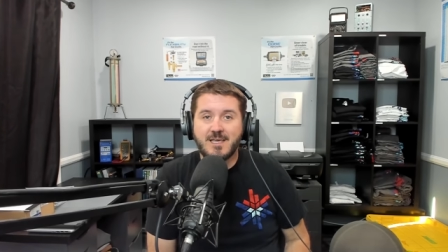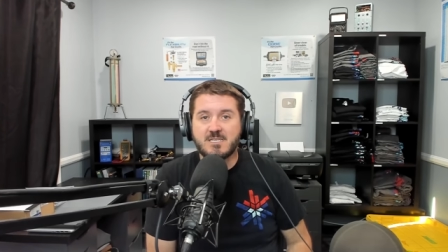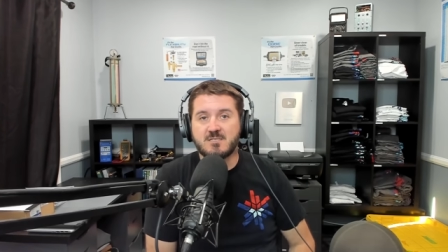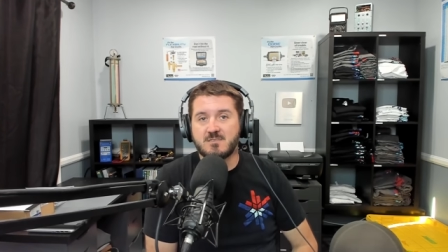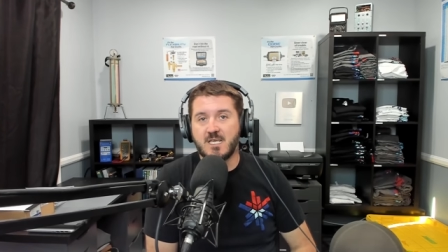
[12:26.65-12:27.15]
it
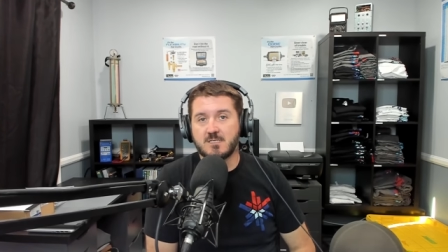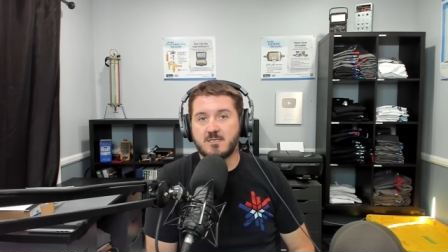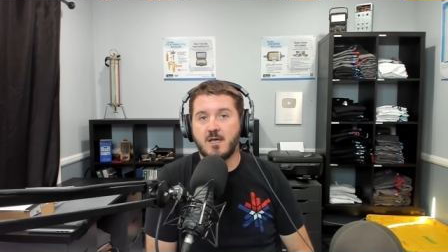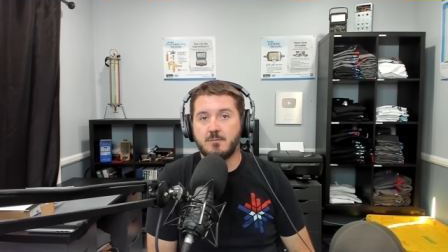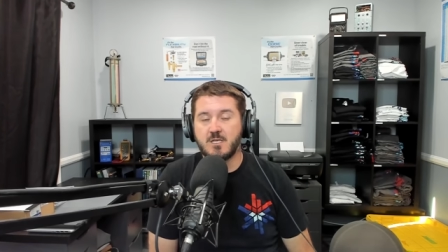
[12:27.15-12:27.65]
just takes
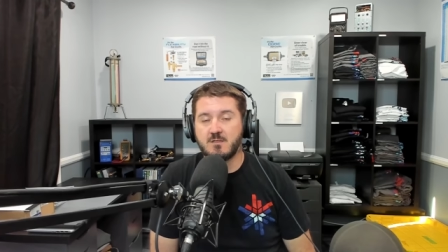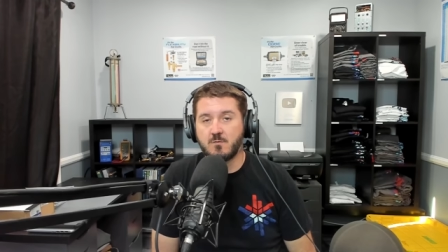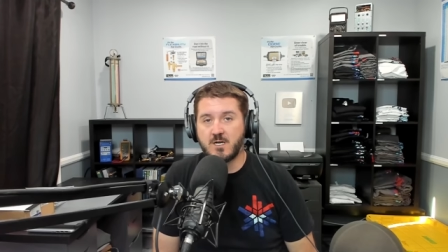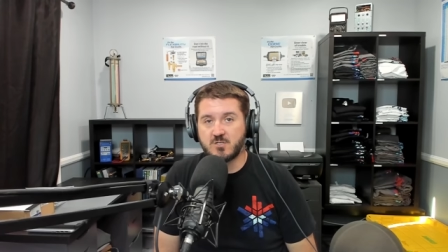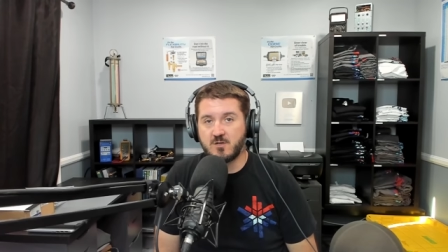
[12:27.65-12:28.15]
time to get the
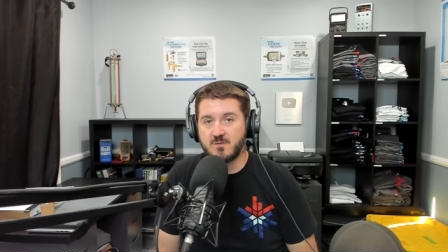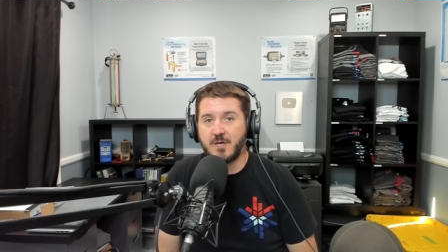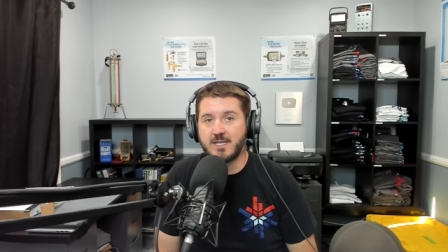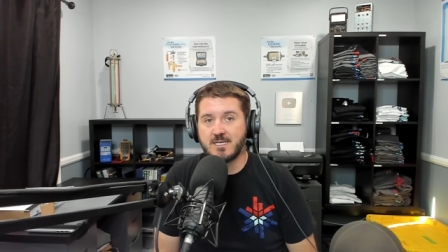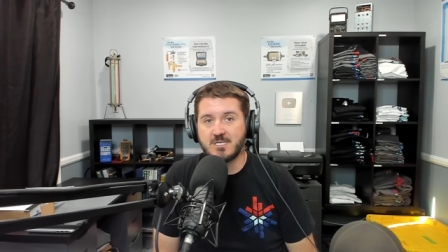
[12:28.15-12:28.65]
restaurants
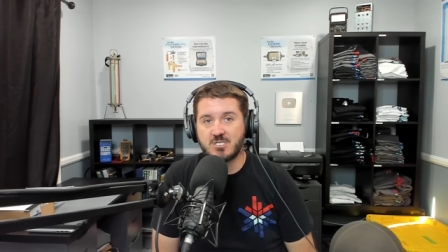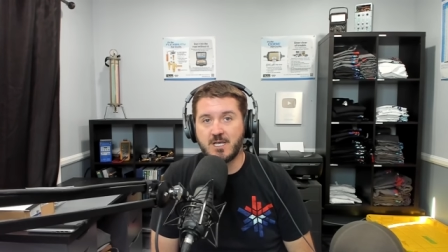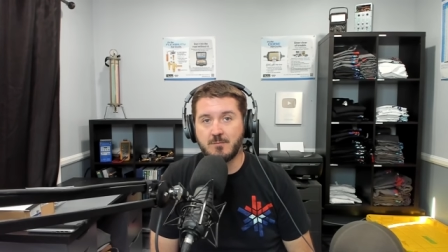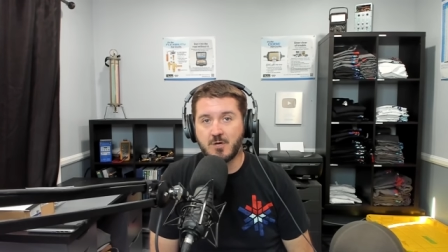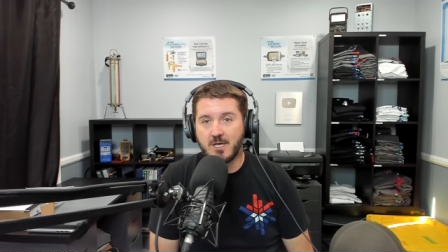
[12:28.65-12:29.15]
back into
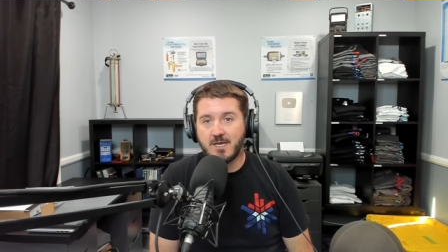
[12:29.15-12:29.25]
shape.